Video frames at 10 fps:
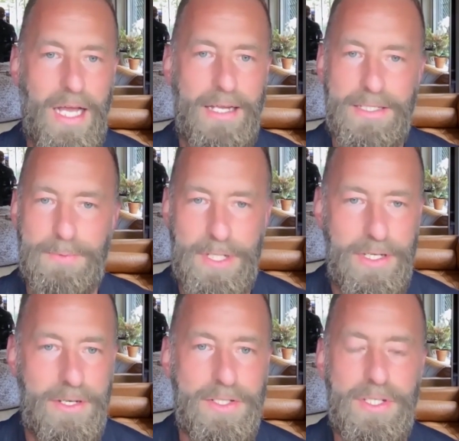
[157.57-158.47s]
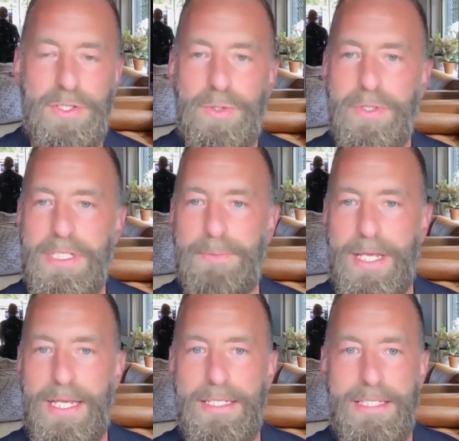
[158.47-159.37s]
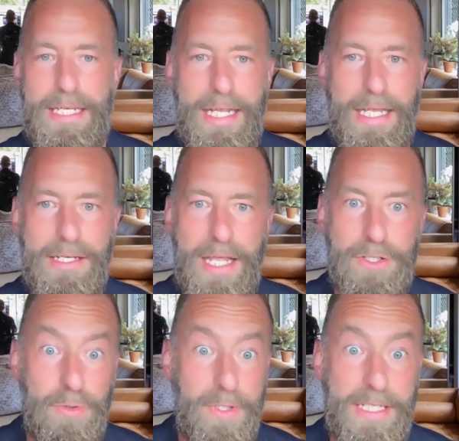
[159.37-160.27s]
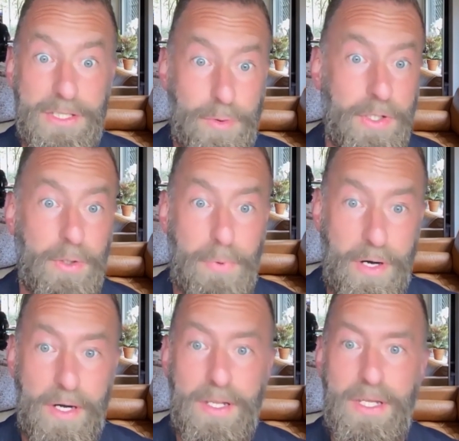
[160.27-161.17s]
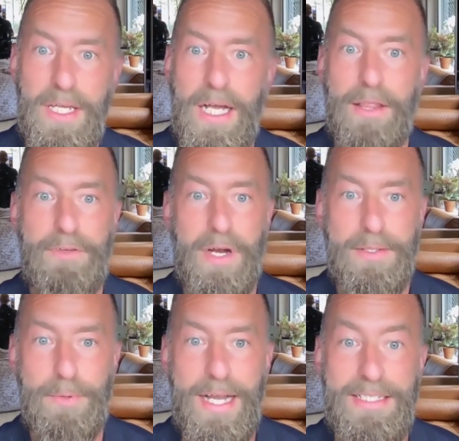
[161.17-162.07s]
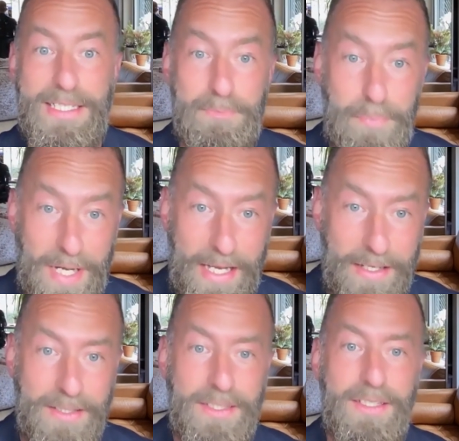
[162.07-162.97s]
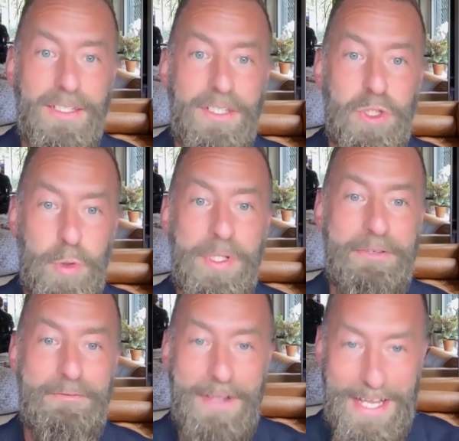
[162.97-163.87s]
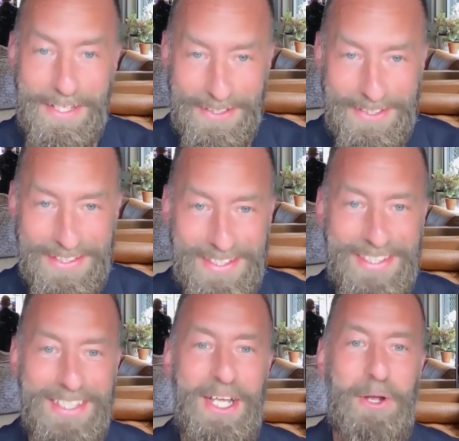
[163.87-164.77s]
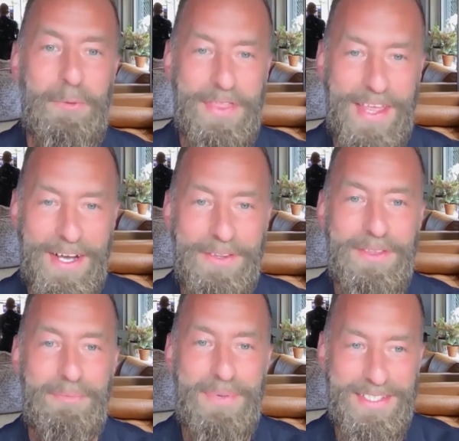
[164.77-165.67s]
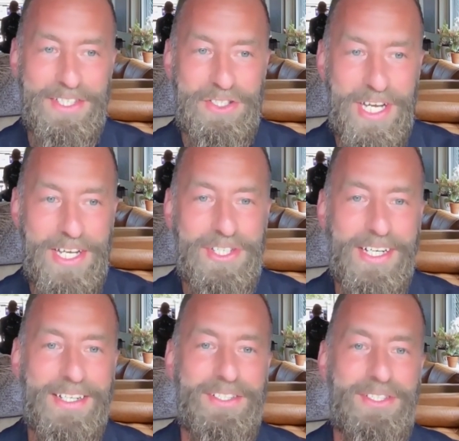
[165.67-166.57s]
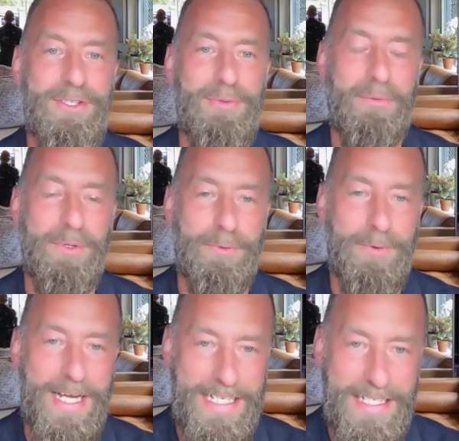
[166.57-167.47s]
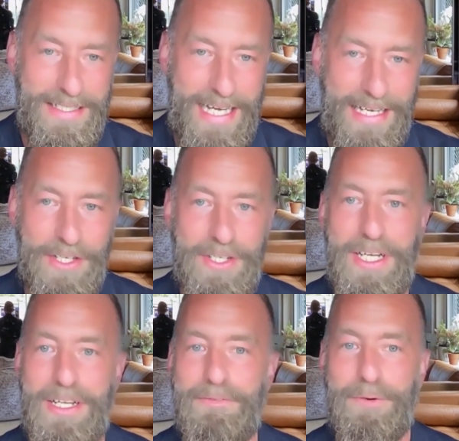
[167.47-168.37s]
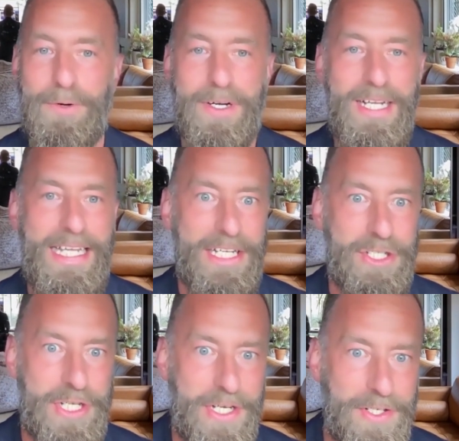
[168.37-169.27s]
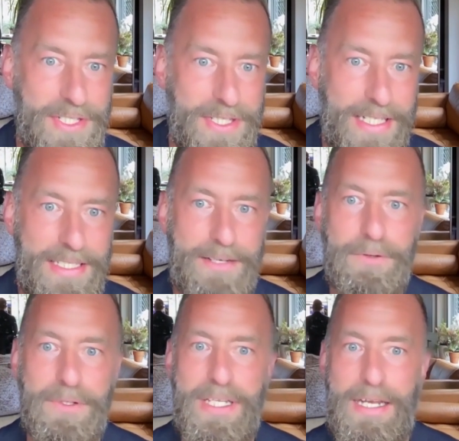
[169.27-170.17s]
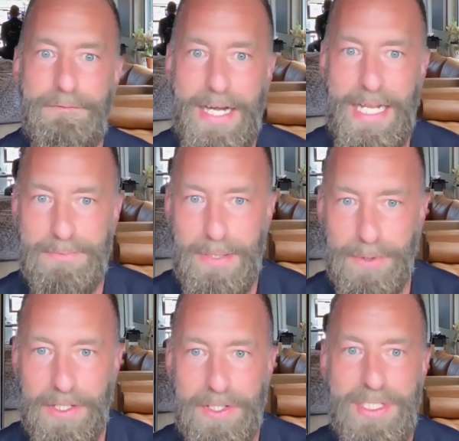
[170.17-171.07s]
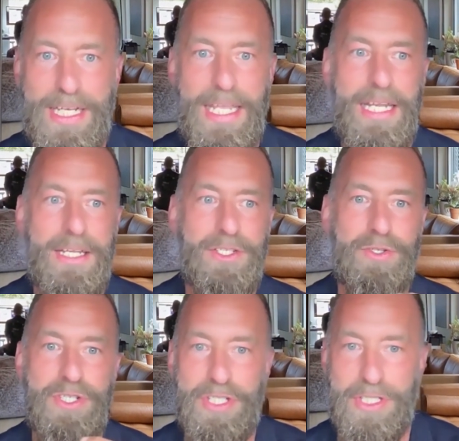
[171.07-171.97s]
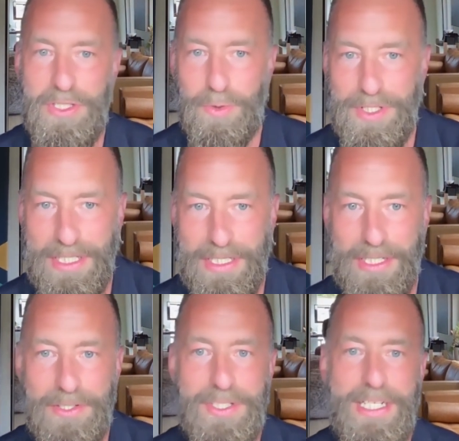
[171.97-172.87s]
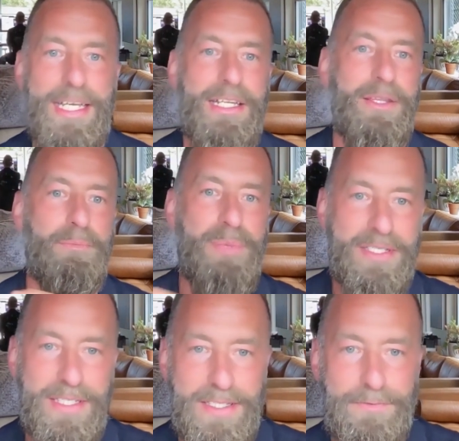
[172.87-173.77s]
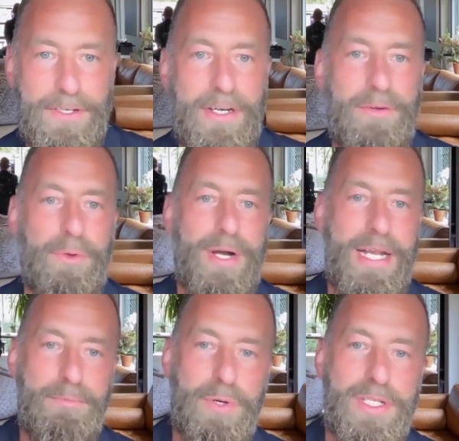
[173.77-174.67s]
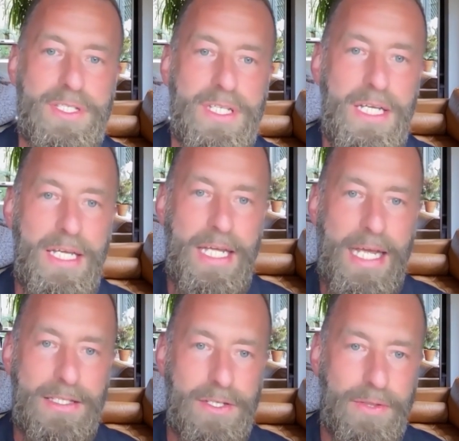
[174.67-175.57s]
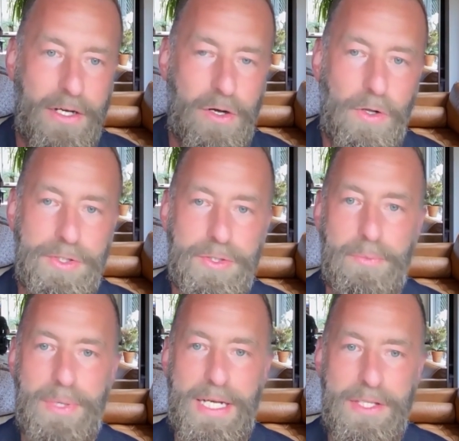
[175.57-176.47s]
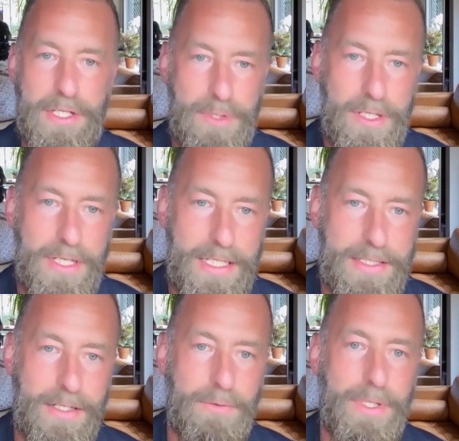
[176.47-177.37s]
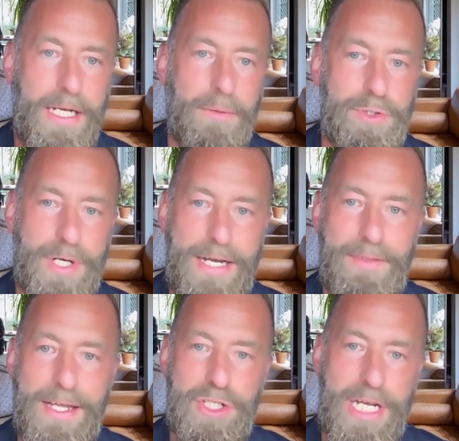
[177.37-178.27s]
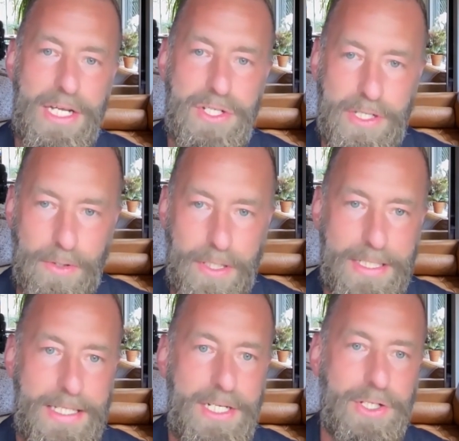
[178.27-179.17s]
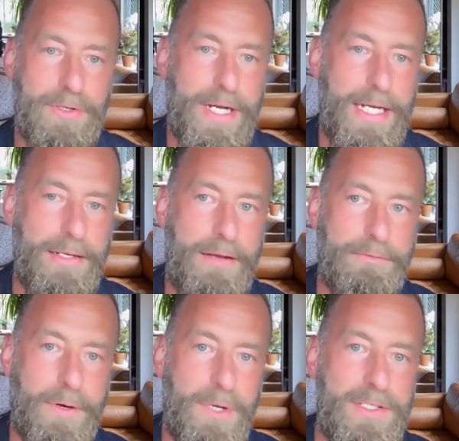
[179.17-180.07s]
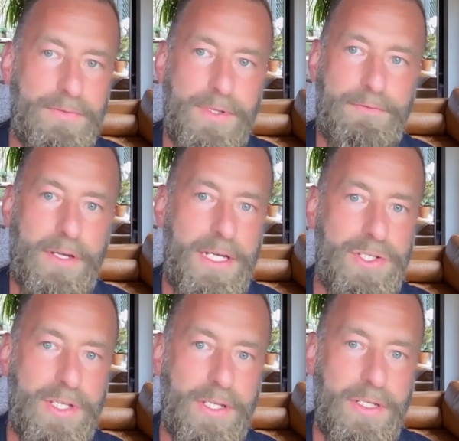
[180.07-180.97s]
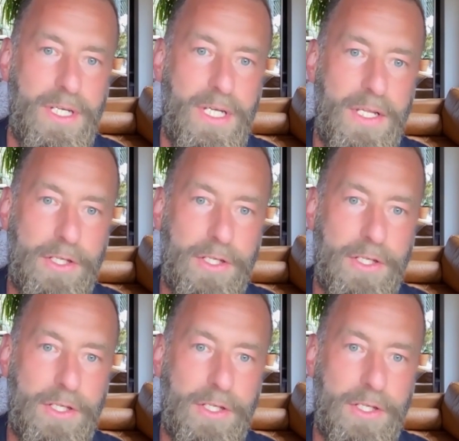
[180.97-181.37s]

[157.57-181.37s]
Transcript: spent years in the tooling space, and tooling is a critical part of the FinOps practice, but tooling fails without the business changing to be able to ready to take it on, for engineers to think differently, and finance people to understand it, and strategic sourcing to understand, and the business to figure out the right inputs. And so that cultural bit in the community is there to really help drive that change in the organization, right? And from us, for the foundation, the